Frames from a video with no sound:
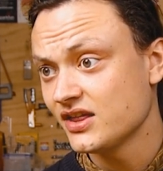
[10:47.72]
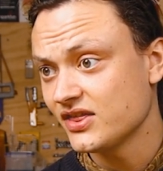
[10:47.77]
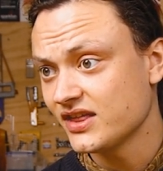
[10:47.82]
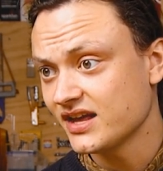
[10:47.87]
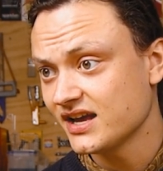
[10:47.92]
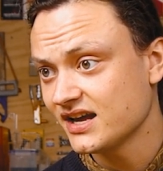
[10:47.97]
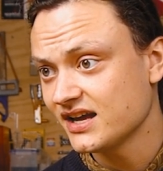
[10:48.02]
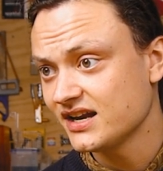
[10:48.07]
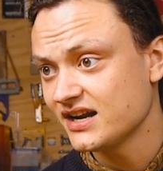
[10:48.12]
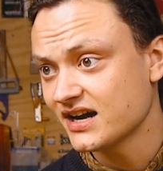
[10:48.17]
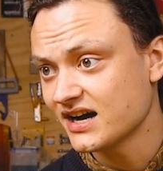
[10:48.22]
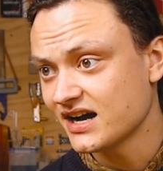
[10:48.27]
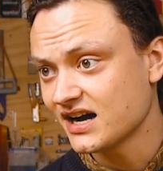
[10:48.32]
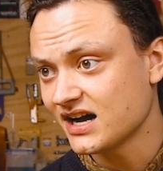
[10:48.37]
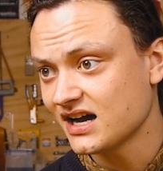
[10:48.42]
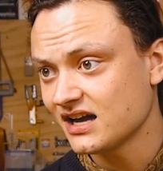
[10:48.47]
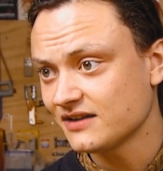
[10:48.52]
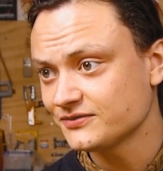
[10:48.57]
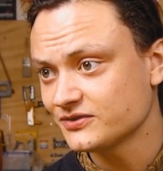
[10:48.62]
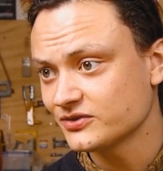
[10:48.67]
Then
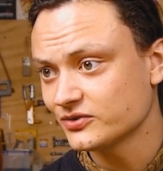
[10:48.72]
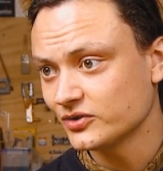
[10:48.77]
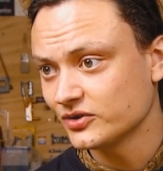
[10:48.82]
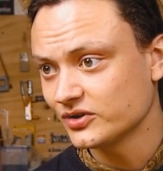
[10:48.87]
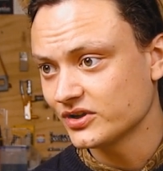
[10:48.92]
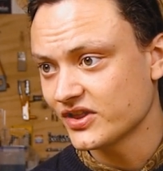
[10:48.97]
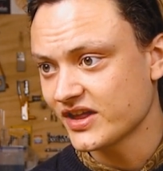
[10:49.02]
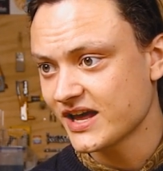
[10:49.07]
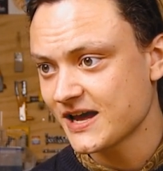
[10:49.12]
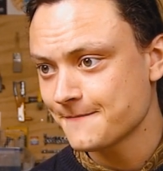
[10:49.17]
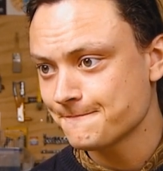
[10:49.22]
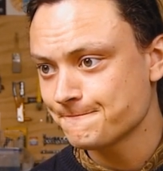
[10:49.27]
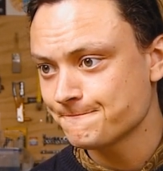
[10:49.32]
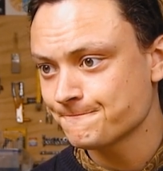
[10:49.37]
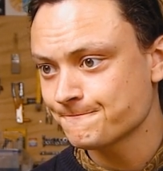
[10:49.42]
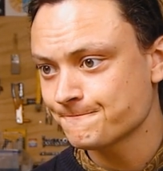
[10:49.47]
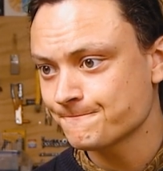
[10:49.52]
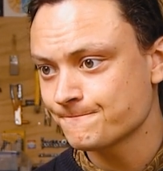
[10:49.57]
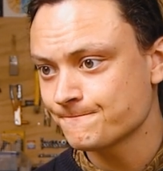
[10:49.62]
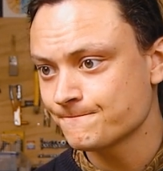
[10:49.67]
after all of that,
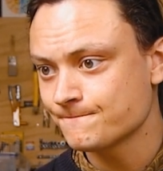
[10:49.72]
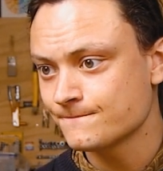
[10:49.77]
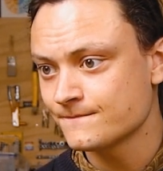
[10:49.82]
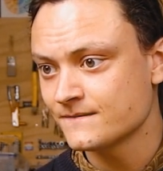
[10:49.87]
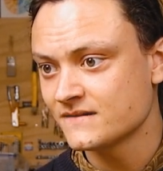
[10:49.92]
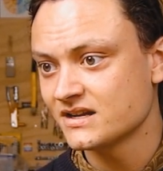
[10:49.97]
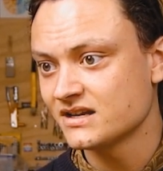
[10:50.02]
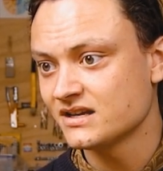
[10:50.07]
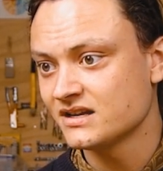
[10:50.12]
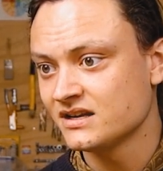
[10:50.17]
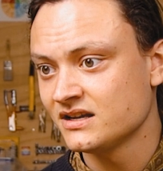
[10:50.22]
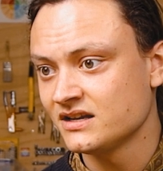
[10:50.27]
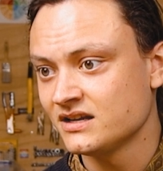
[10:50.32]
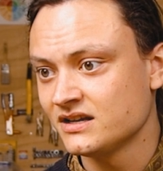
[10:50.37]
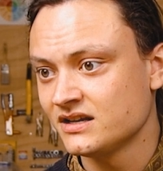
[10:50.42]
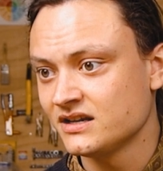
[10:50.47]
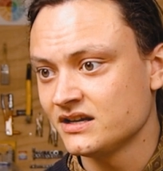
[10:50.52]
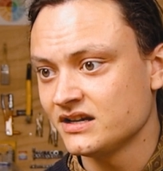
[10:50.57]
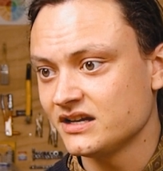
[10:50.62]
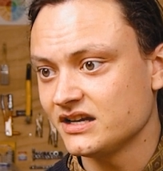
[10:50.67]

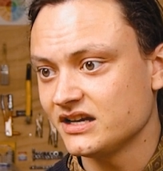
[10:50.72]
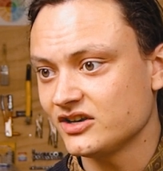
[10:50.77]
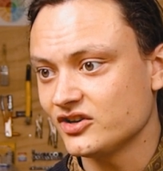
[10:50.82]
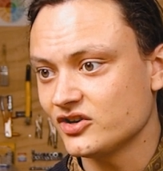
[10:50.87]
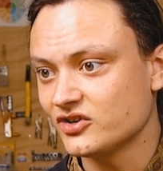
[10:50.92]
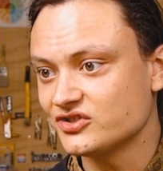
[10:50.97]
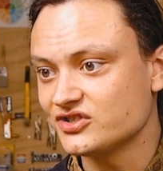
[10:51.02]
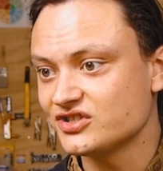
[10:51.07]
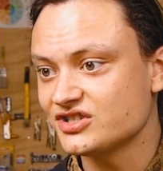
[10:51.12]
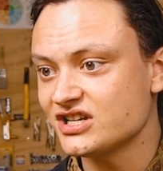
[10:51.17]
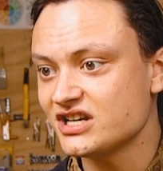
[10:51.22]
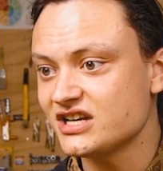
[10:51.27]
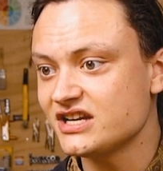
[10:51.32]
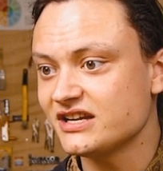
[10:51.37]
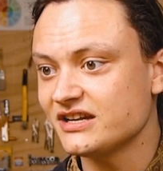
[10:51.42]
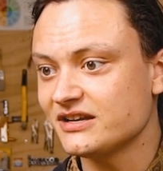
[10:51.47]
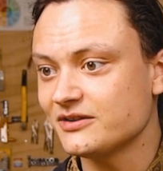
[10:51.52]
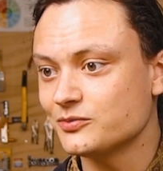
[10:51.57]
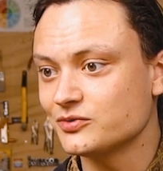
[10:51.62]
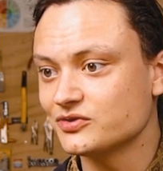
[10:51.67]
it goes
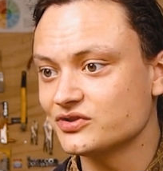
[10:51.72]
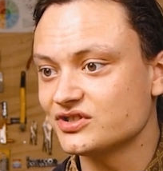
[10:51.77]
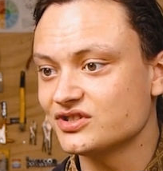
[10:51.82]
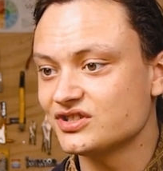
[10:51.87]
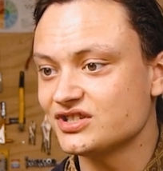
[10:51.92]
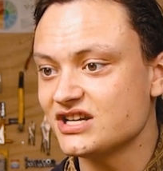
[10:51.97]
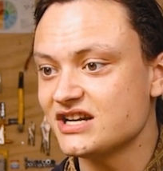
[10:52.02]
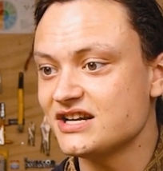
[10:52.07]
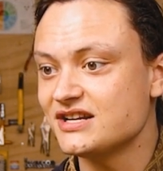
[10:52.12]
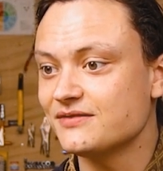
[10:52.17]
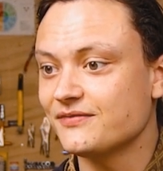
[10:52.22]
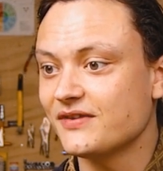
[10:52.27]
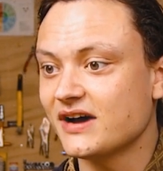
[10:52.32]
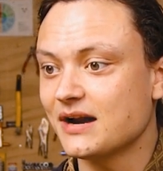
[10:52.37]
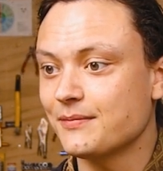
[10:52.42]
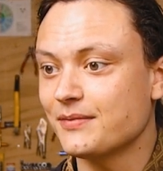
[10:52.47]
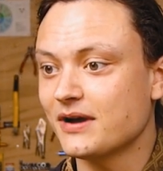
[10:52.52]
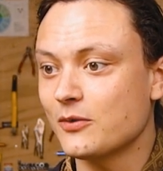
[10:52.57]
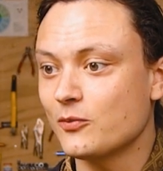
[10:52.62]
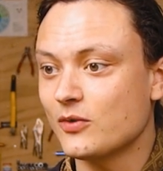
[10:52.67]
t equals t
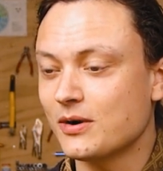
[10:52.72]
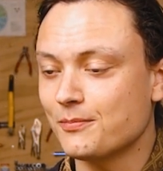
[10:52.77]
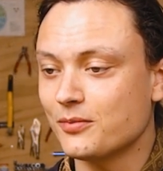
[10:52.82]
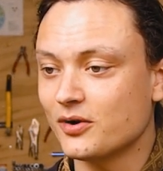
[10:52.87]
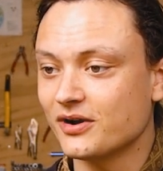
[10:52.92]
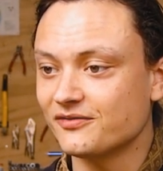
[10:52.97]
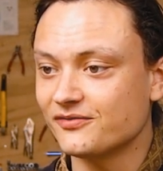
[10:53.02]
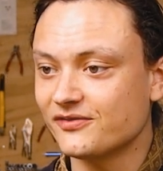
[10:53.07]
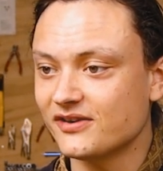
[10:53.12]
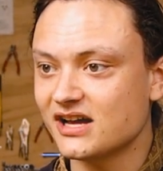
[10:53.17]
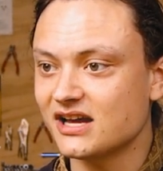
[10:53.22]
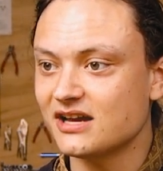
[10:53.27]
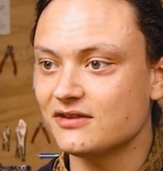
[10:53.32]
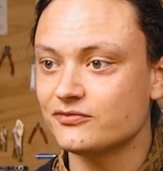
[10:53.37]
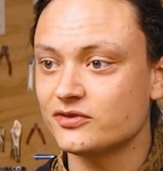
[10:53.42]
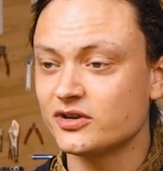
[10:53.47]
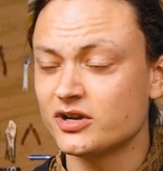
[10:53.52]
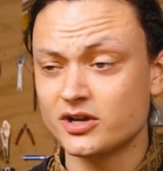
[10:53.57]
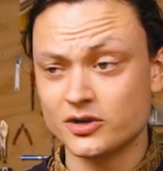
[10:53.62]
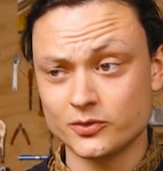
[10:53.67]
divided by 1.5,
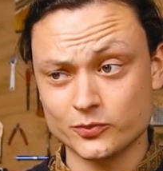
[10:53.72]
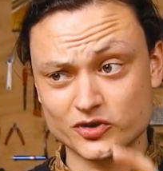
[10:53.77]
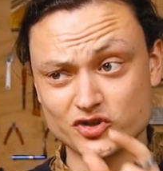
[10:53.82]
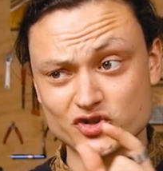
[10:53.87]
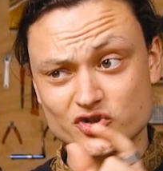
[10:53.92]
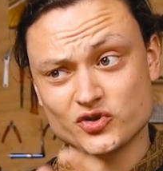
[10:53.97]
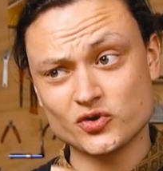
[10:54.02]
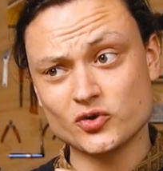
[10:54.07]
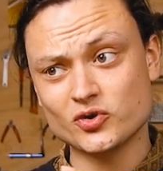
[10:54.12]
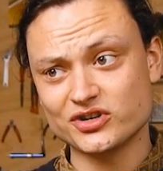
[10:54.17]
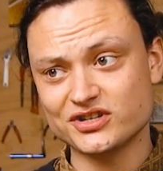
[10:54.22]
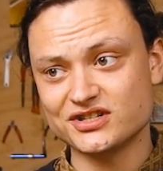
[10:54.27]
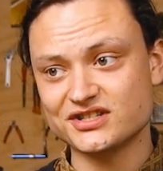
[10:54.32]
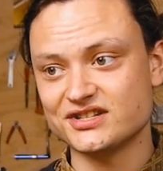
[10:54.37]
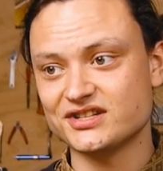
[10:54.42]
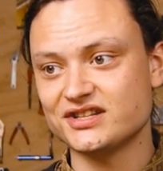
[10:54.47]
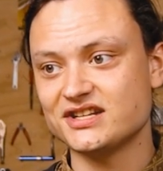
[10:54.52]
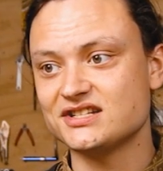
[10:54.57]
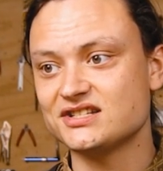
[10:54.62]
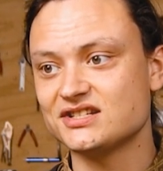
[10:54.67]
which
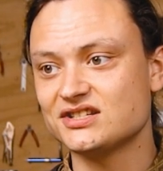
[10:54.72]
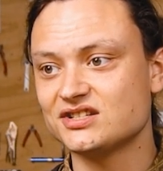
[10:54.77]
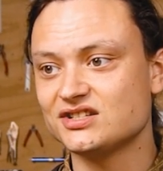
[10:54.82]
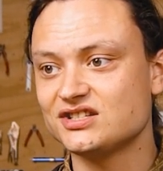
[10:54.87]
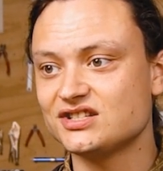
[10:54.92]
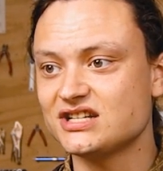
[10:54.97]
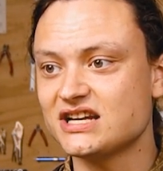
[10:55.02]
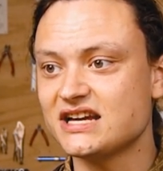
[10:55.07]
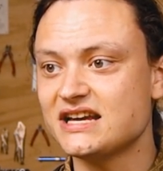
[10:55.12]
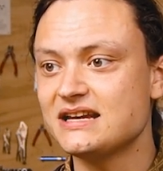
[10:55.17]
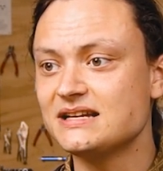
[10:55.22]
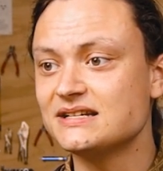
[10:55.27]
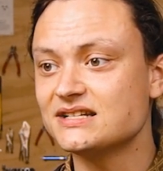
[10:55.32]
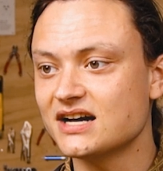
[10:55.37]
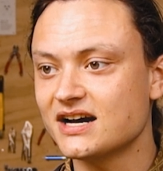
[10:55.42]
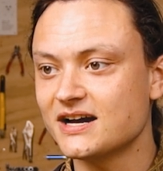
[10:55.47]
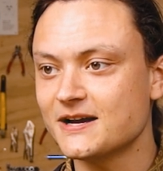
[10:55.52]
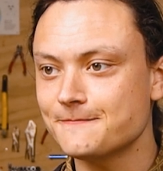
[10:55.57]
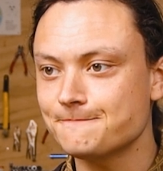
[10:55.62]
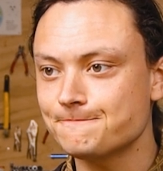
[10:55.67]
shortens this t
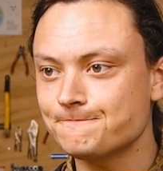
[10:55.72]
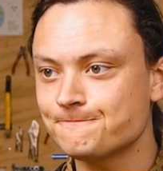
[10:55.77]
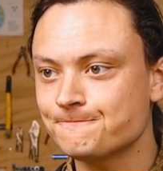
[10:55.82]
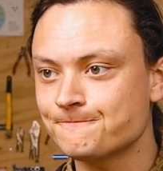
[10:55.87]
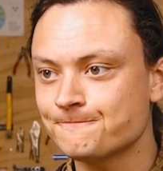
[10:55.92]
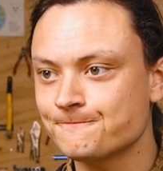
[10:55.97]
time,